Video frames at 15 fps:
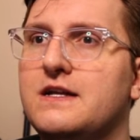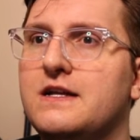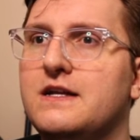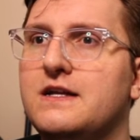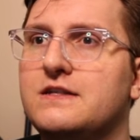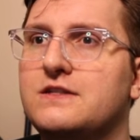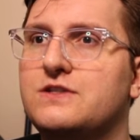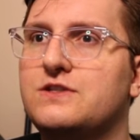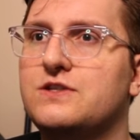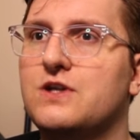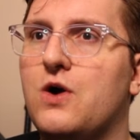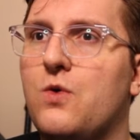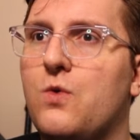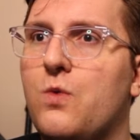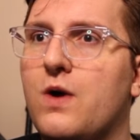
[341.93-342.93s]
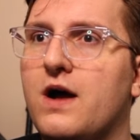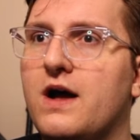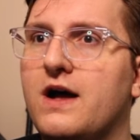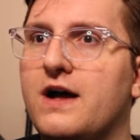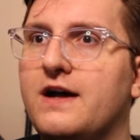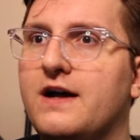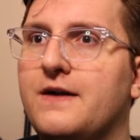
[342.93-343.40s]

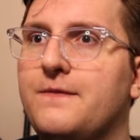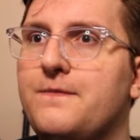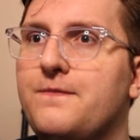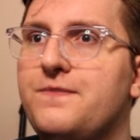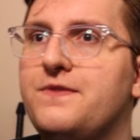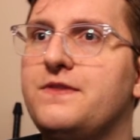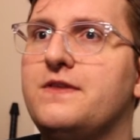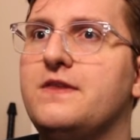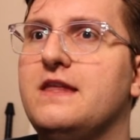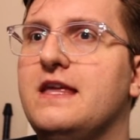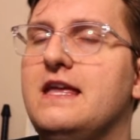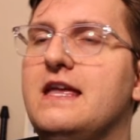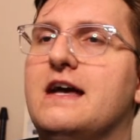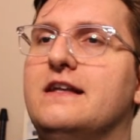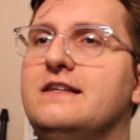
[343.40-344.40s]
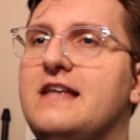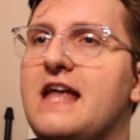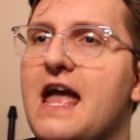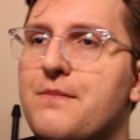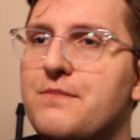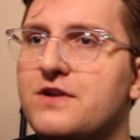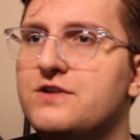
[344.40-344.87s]
So the
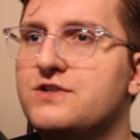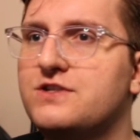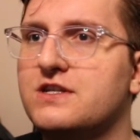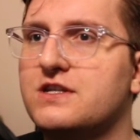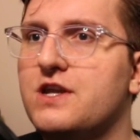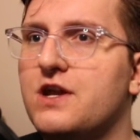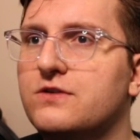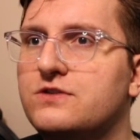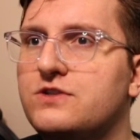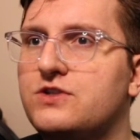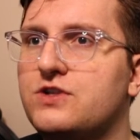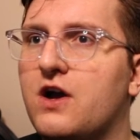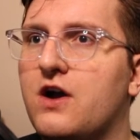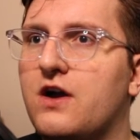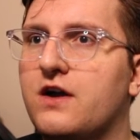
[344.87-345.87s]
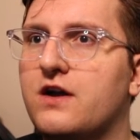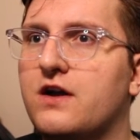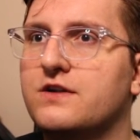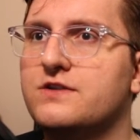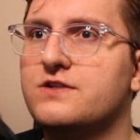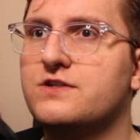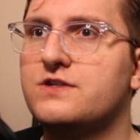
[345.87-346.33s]
damage to no
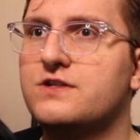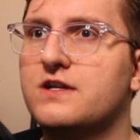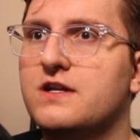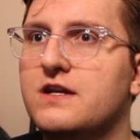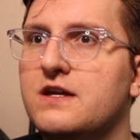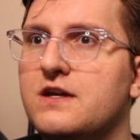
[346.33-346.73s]
charge